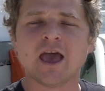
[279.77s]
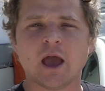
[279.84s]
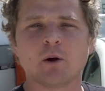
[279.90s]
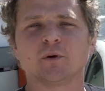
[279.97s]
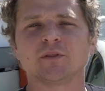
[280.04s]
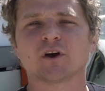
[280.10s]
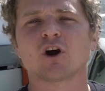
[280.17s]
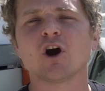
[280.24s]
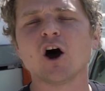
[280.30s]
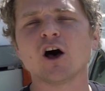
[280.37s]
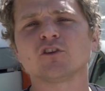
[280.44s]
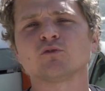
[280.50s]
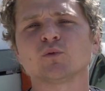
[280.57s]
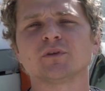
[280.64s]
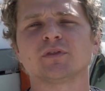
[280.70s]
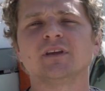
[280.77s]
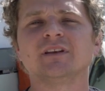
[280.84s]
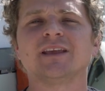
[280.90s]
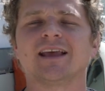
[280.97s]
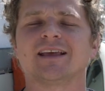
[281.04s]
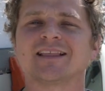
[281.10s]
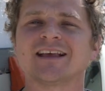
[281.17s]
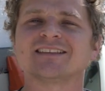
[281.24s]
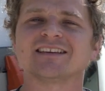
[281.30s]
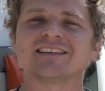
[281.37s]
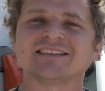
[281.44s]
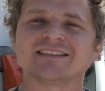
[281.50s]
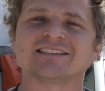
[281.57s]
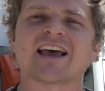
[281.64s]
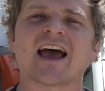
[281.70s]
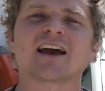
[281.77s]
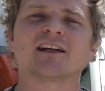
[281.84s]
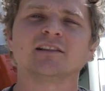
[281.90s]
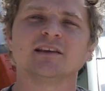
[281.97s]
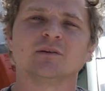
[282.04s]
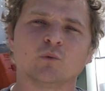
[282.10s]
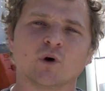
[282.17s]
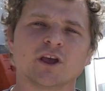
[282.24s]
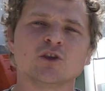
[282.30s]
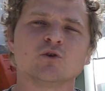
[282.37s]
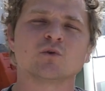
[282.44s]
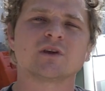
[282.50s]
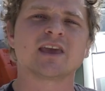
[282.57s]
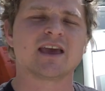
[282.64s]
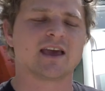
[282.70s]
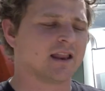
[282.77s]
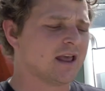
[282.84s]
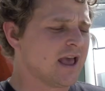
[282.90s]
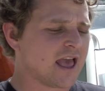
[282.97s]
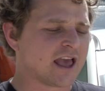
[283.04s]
And with the Cosworth intake, that's exactly what you get.